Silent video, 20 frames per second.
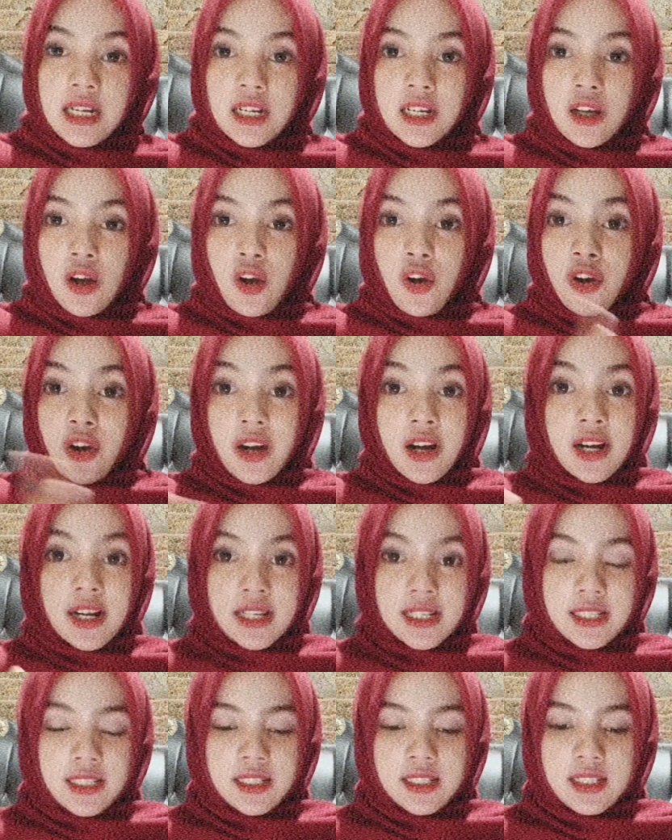or
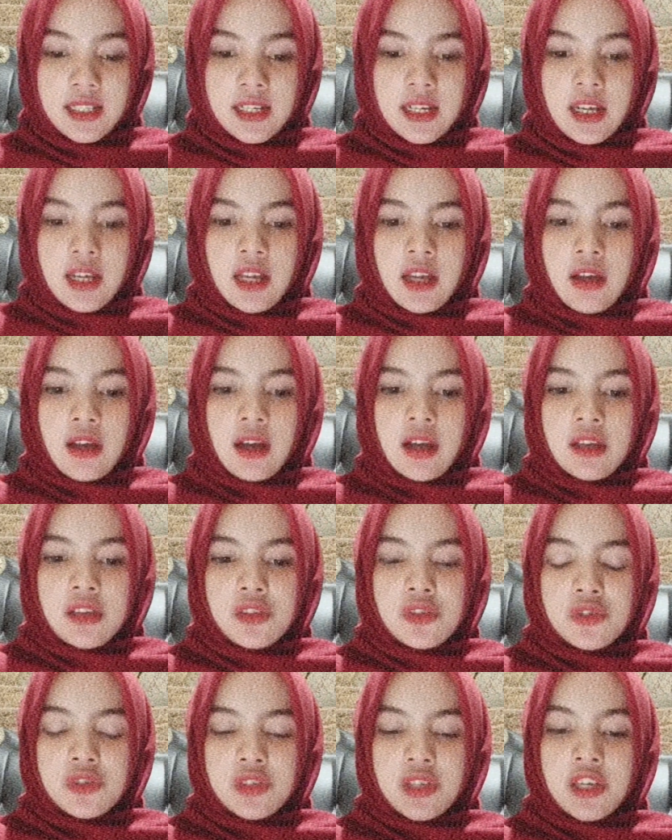an,
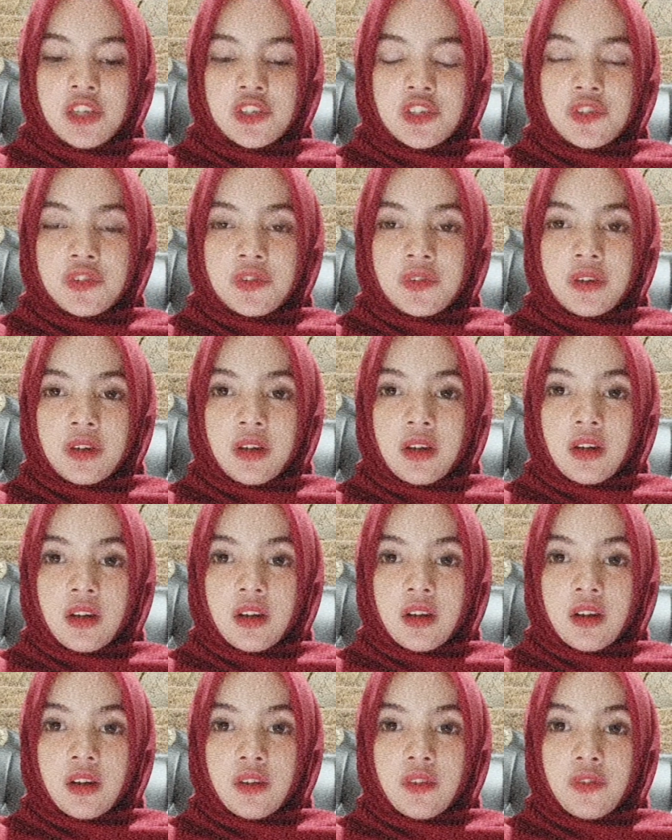usage
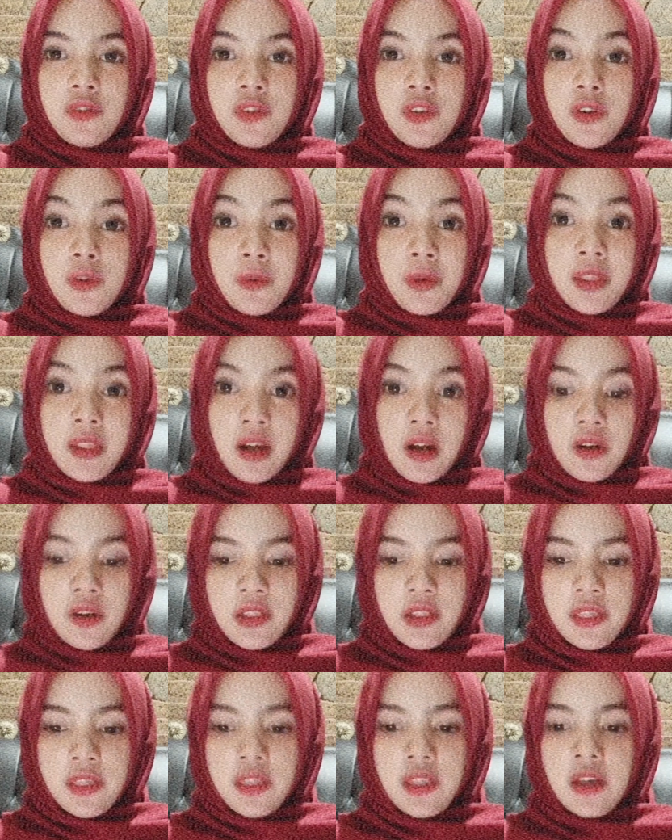for
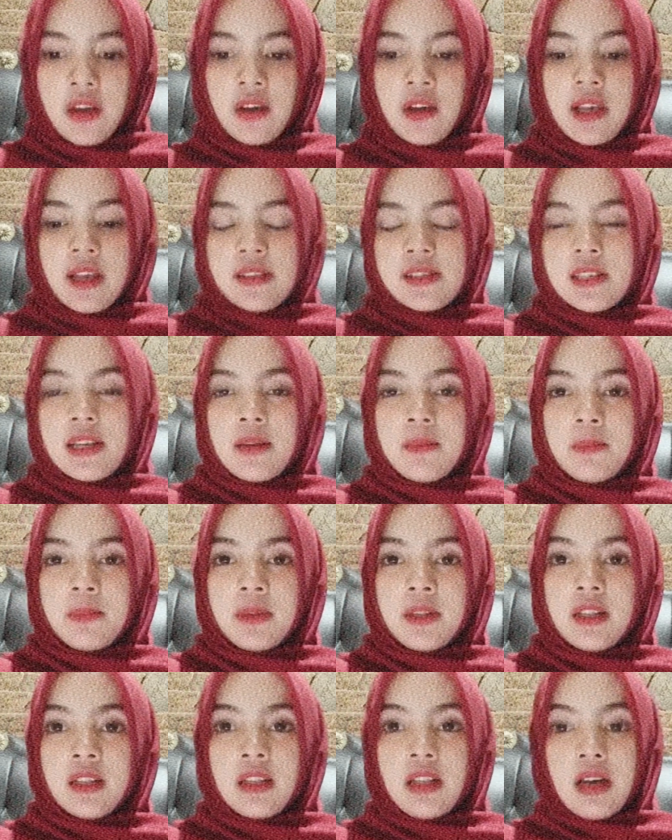without,
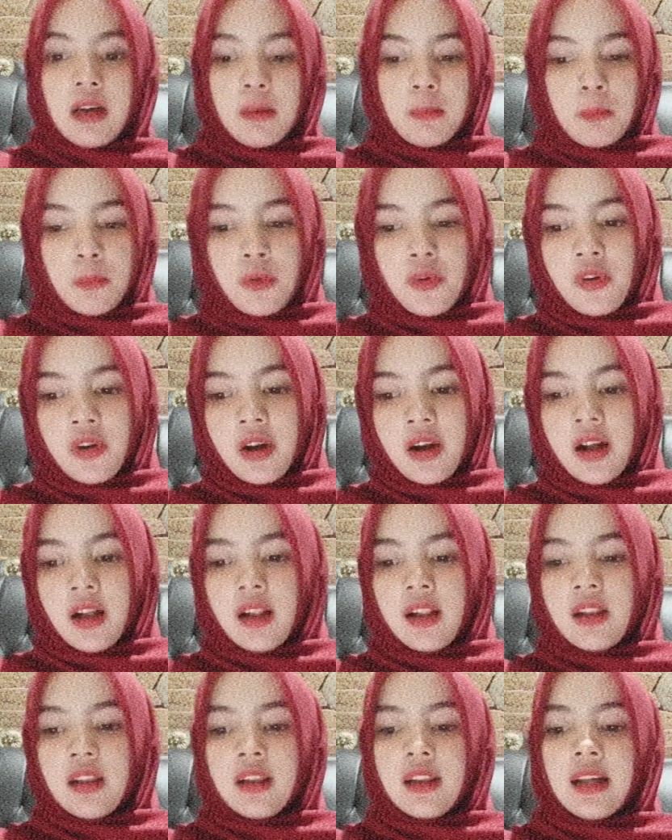example a
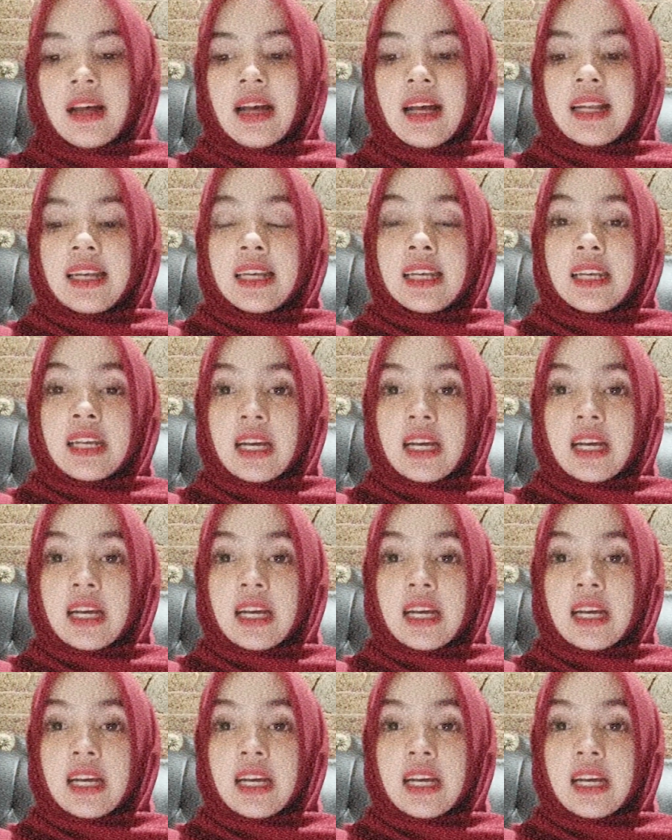moral, an